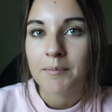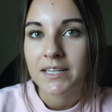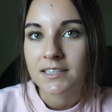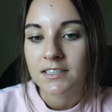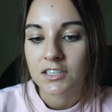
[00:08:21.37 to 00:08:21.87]
I
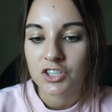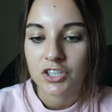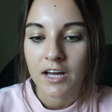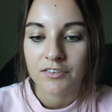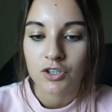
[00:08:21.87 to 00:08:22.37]
made this
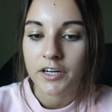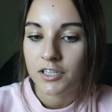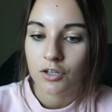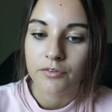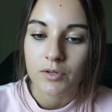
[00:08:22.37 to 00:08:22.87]
decision after
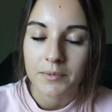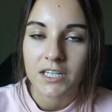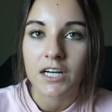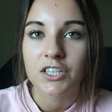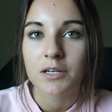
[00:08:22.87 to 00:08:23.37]
talking it over with my
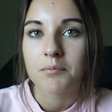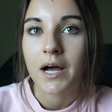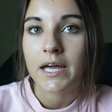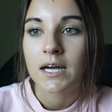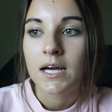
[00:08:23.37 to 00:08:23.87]
doctor.
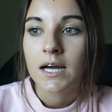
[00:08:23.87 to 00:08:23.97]
My